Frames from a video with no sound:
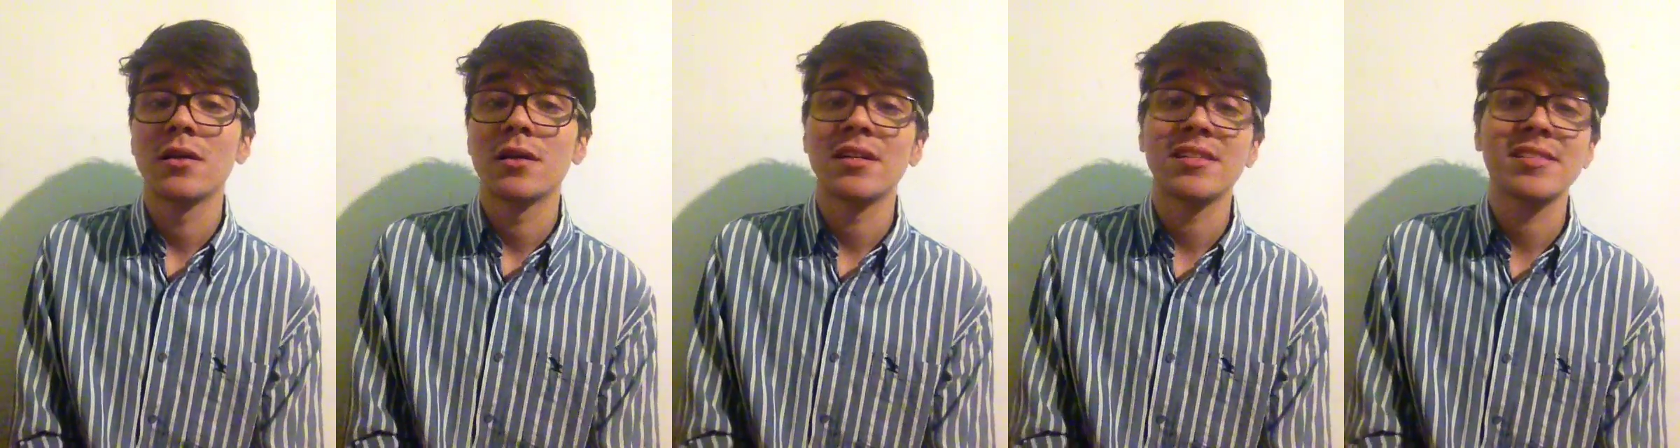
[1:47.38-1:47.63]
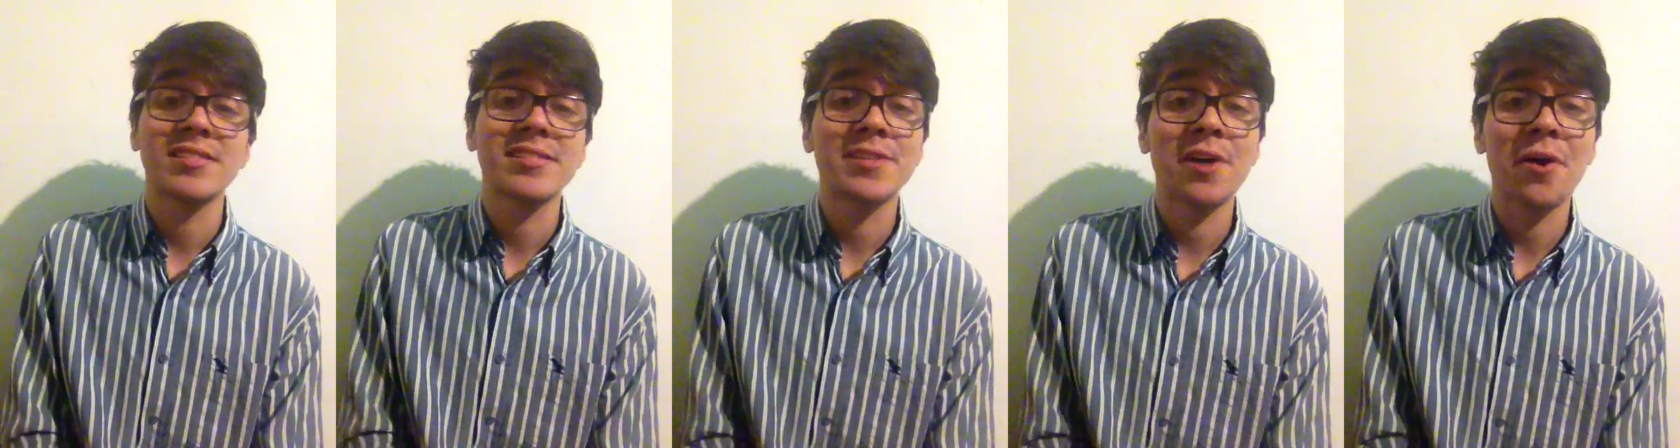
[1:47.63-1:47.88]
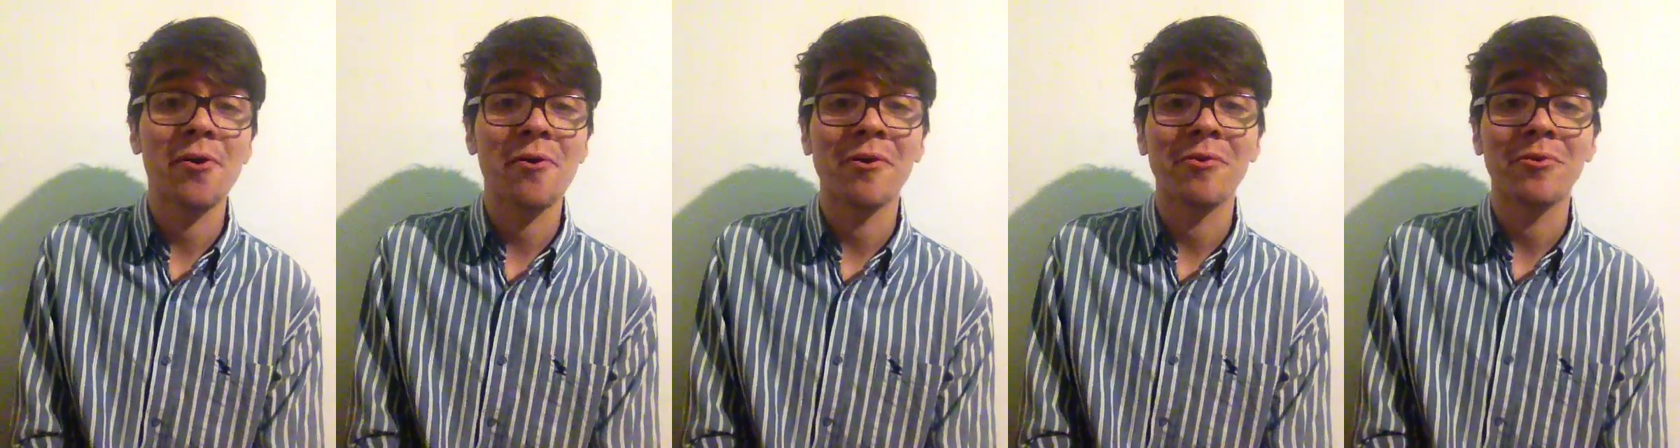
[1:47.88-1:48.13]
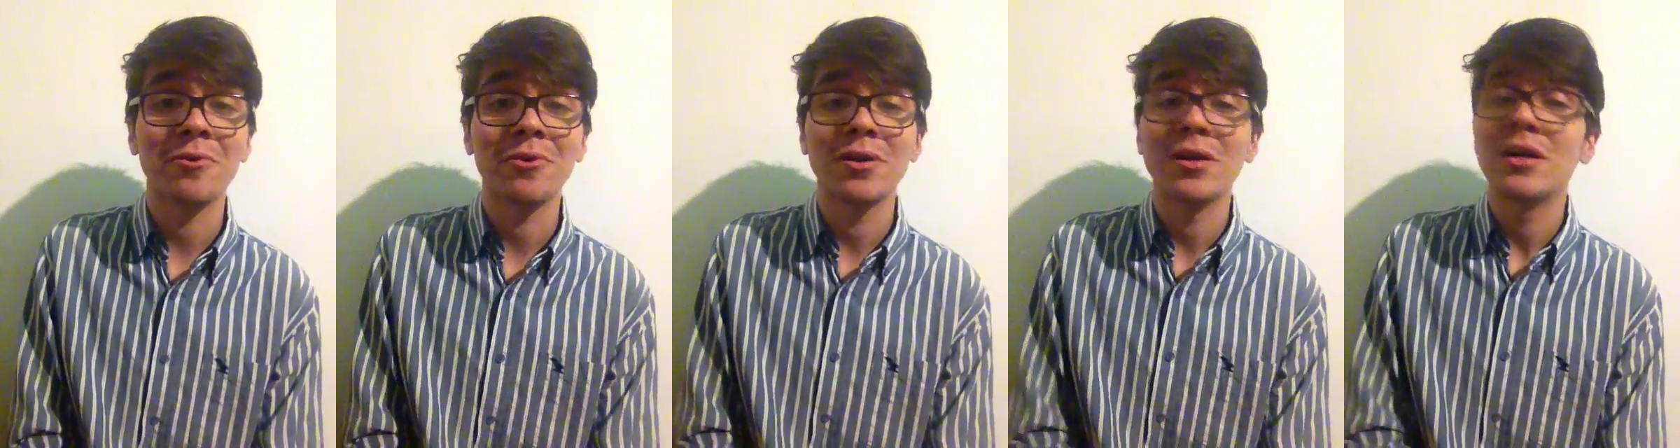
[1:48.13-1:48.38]
and
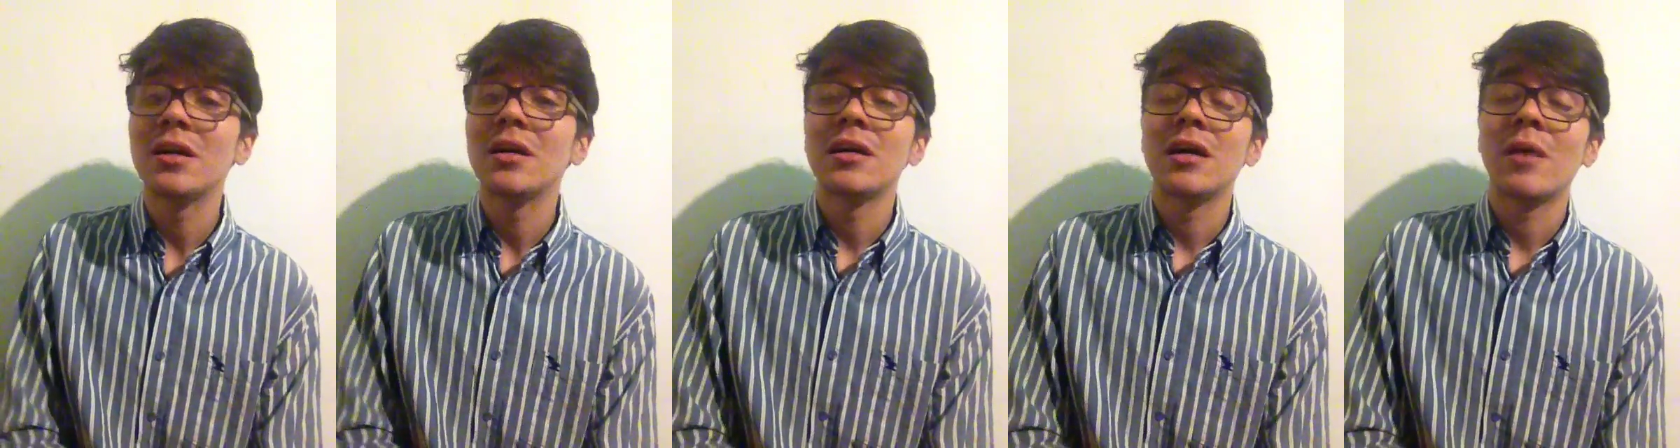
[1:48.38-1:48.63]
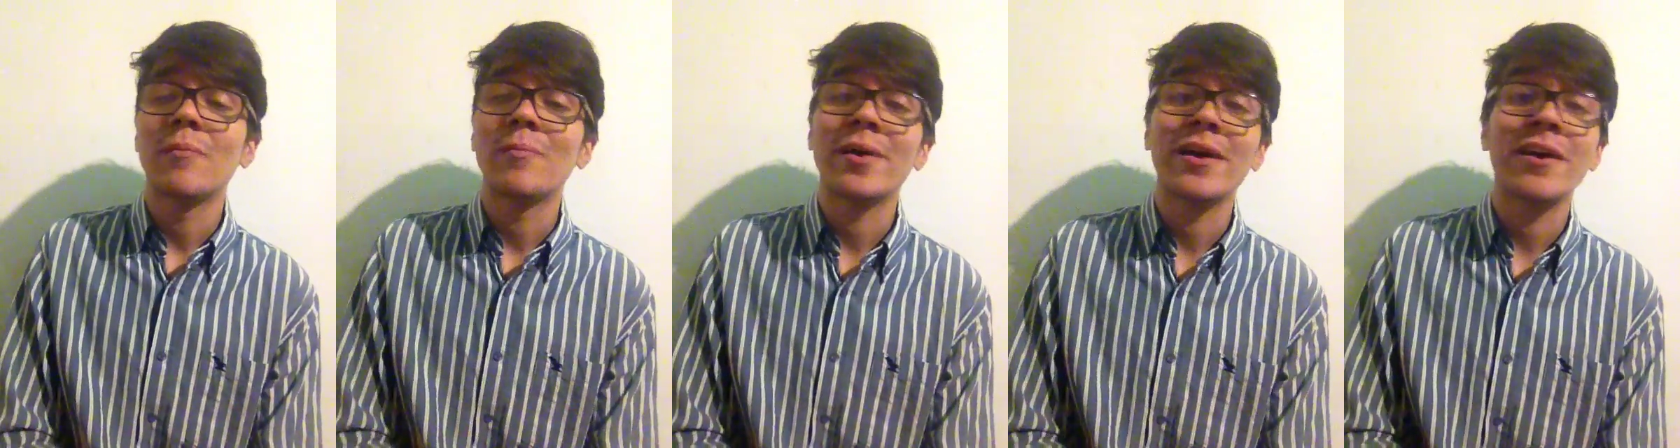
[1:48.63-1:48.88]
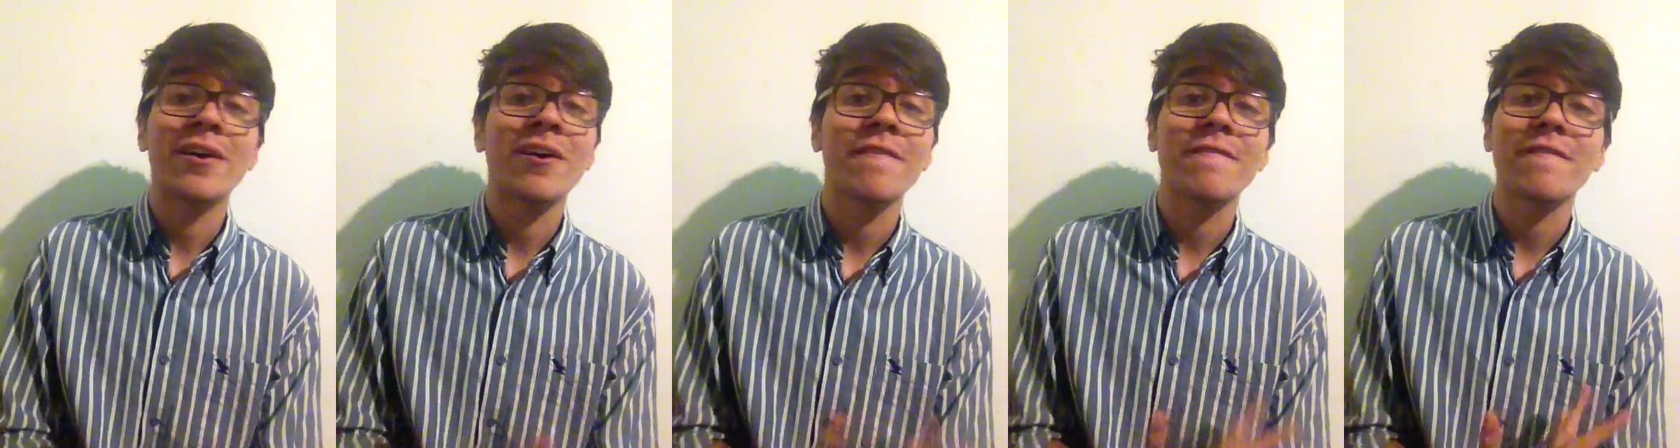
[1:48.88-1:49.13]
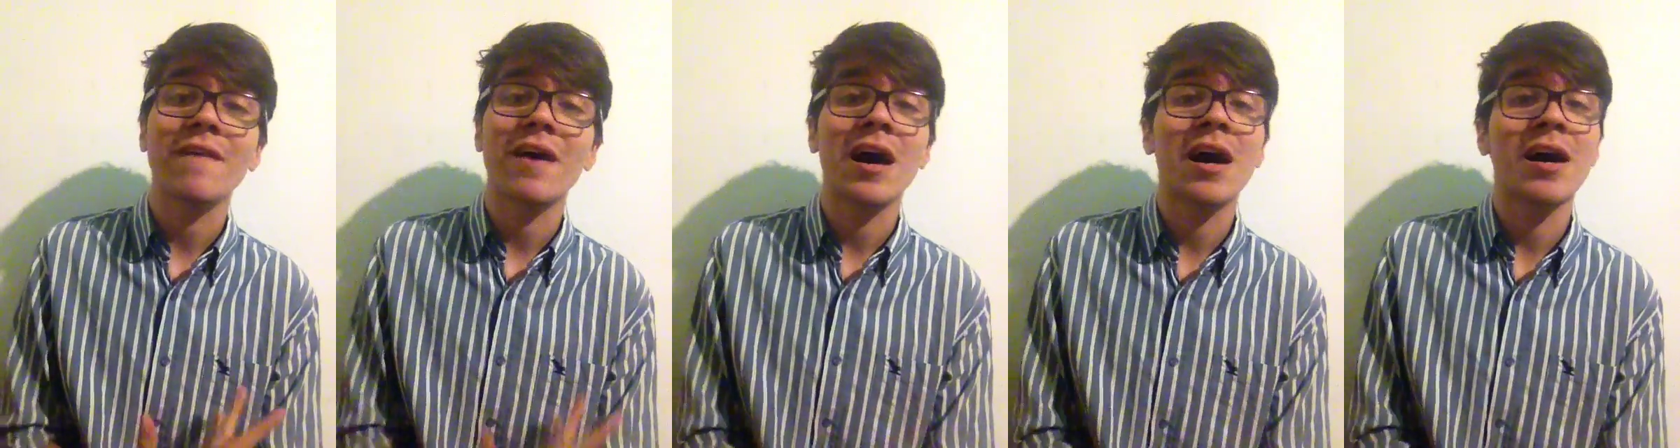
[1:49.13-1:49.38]
sorrow, a pair
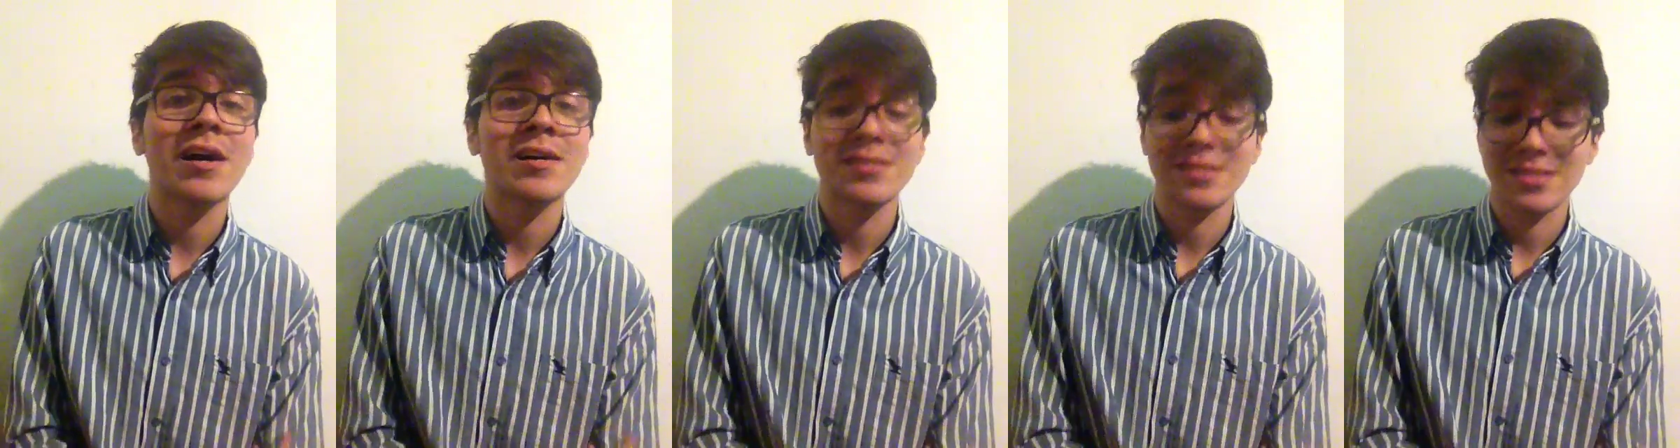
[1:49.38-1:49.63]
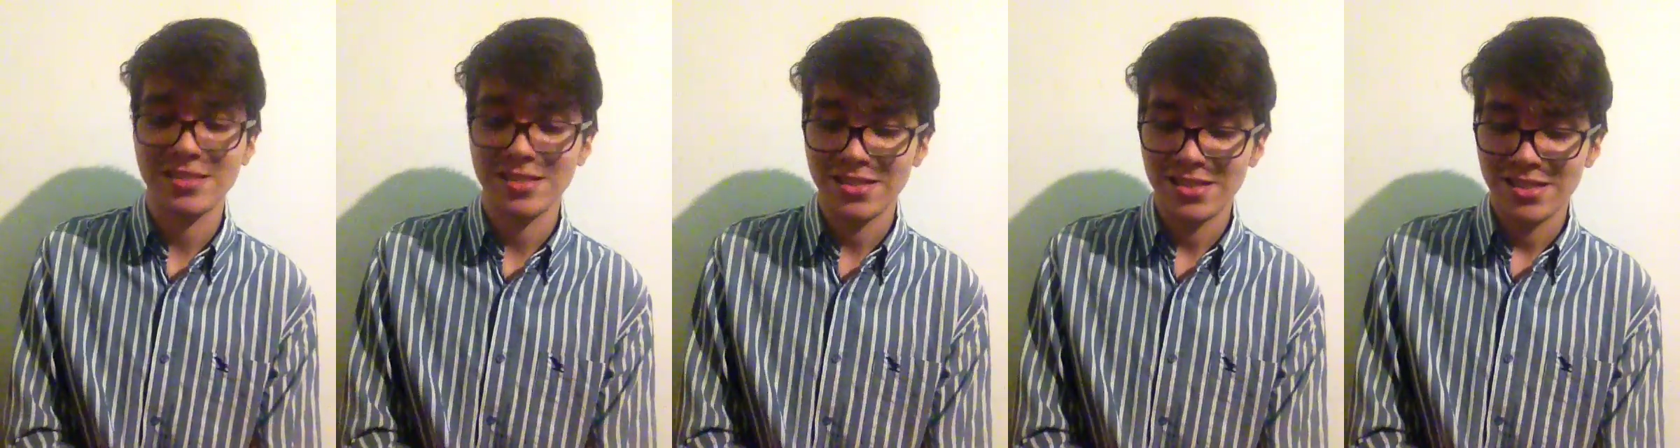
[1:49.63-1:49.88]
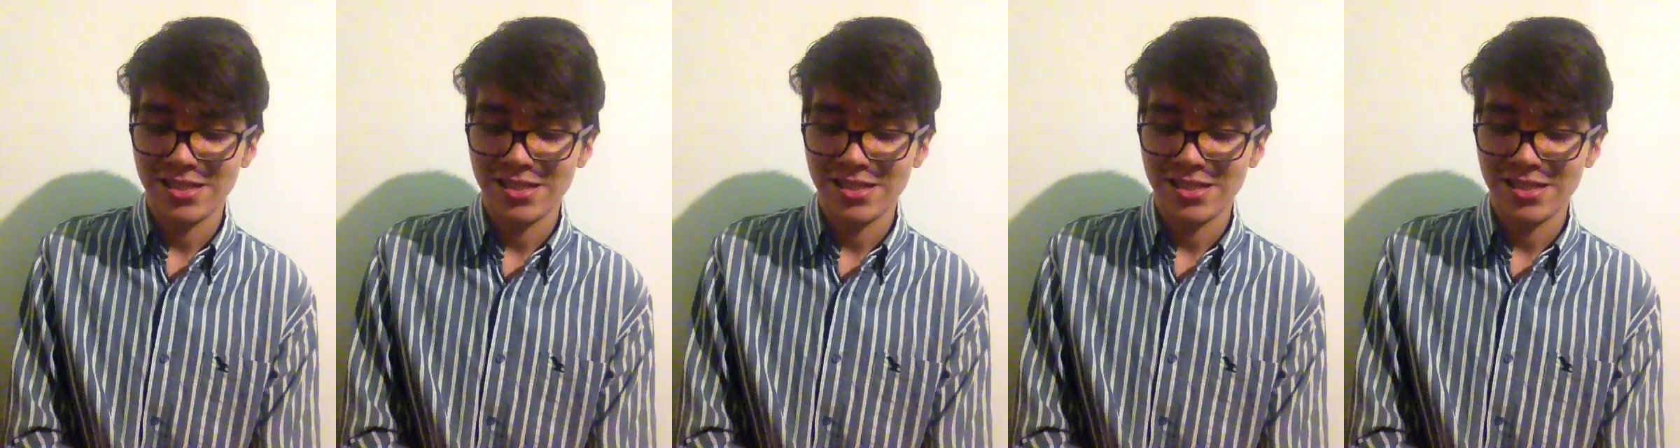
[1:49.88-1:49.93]
of eyes